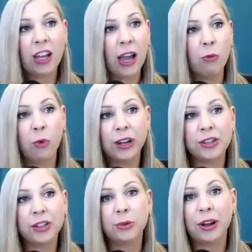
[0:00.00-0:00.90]
And
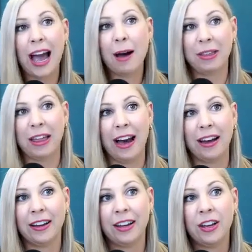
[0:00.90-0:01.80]
once you cap
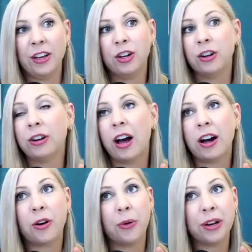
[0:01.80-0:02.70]
that, you're
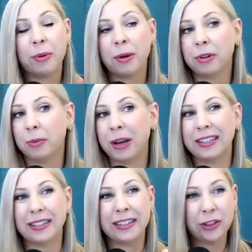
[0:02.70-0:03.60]
not going to be able to
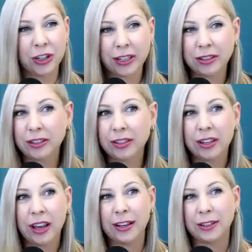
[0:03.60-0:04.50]
make
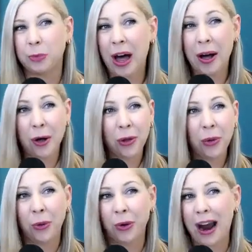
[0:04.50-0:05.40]
decisions as
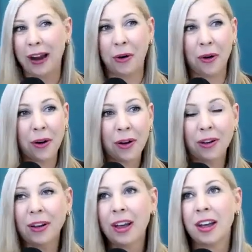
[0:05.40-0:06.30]
well or at
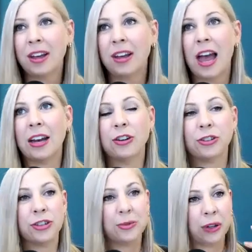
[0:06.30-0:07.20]
all. And you're
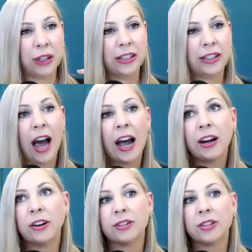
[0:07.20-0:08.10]
just really
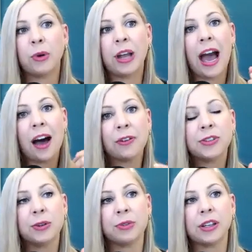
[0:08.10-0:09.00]
tired. So we have
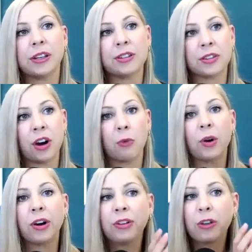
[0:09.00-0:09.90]
to really start.
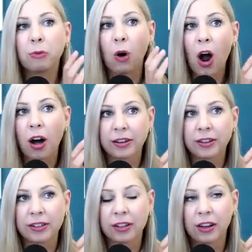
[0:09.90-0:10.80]
What are the
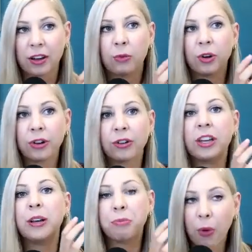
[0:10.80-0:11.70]
rocks? What are
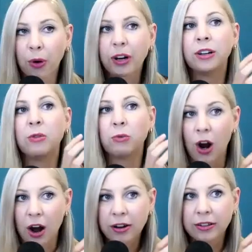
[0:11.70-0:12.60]
the important
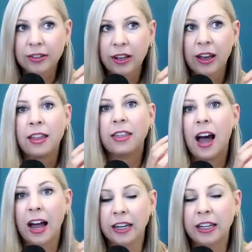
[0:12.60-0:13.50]
rocks that
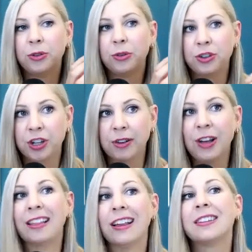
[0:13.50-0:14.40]
I need to achieve?
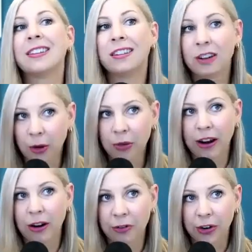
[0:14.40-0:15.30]
And let's go
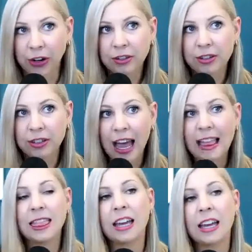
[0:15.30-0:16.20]
there first.
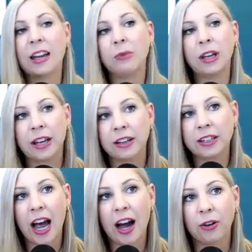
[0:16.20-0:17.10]
And then we can
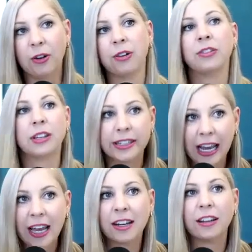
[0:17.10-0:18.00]
tackle the
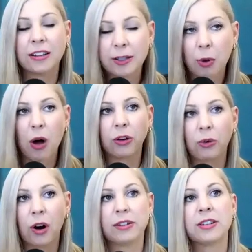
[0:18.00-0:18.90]
sand and the smaller
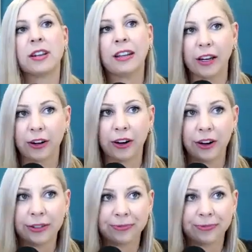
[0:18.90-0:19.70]
rocks later.